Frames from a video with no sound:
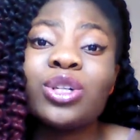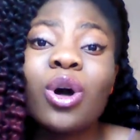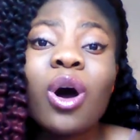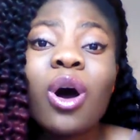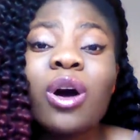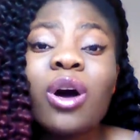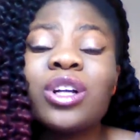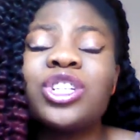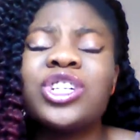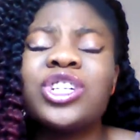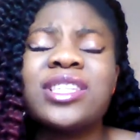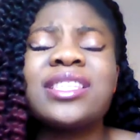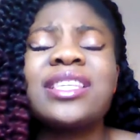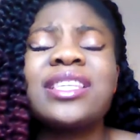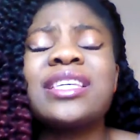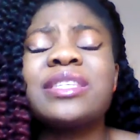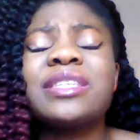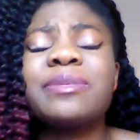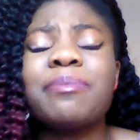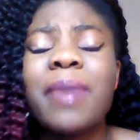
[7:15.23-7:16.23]
God,
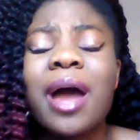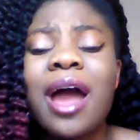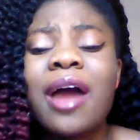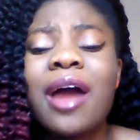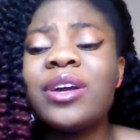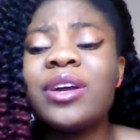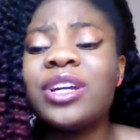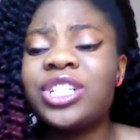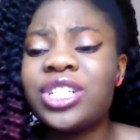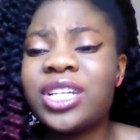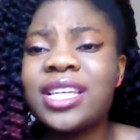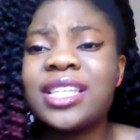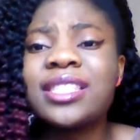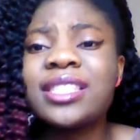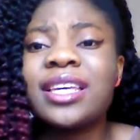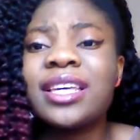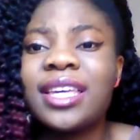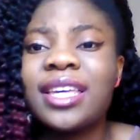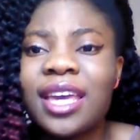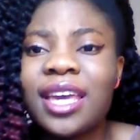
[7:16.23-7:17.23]
just as marriage
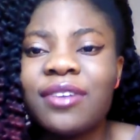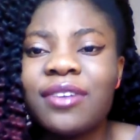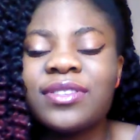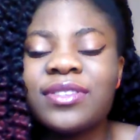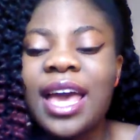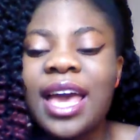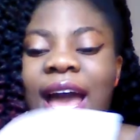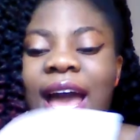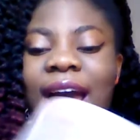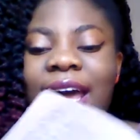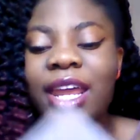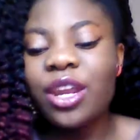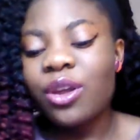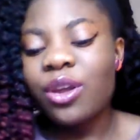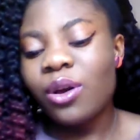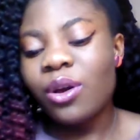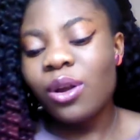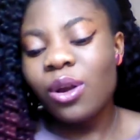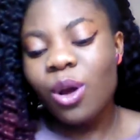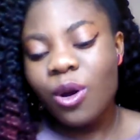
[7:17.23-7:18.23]
is a gift. And I
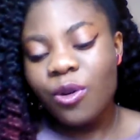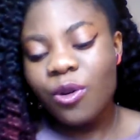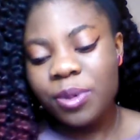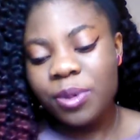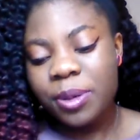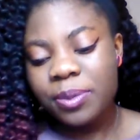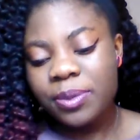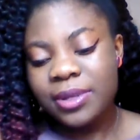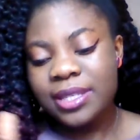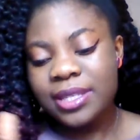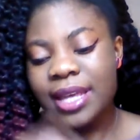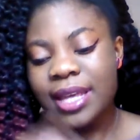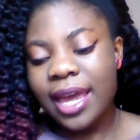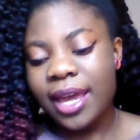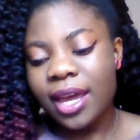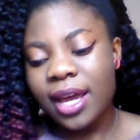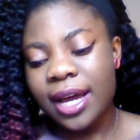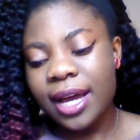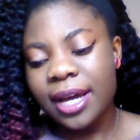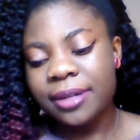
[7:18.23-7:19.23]
know a lot of people
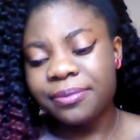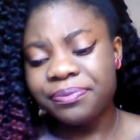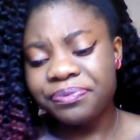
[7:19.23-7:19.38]
say,